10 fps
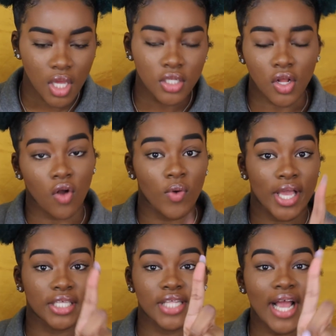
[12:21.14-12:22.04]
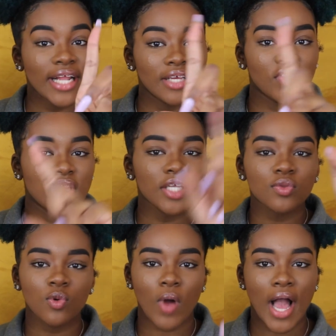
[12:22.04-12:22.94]
no, wait, that ain't even,
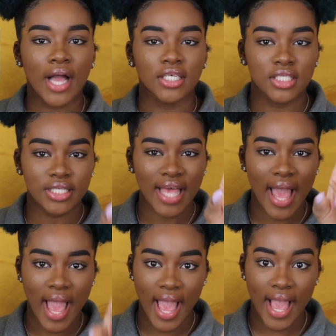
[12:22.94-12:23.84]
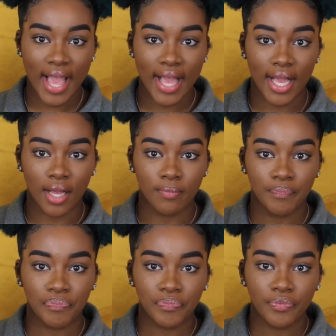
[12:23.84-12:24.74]
let's rewind. She said, hey,
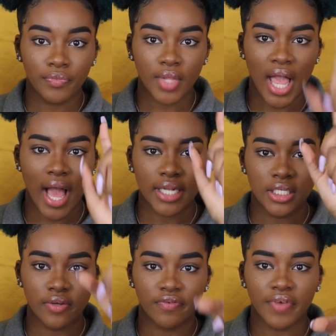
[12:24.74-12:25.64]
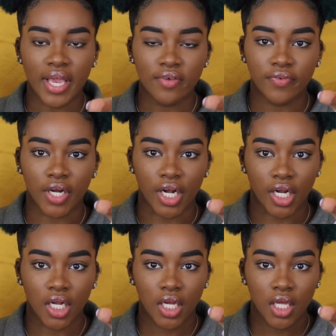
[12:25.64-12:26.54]
I need a favor.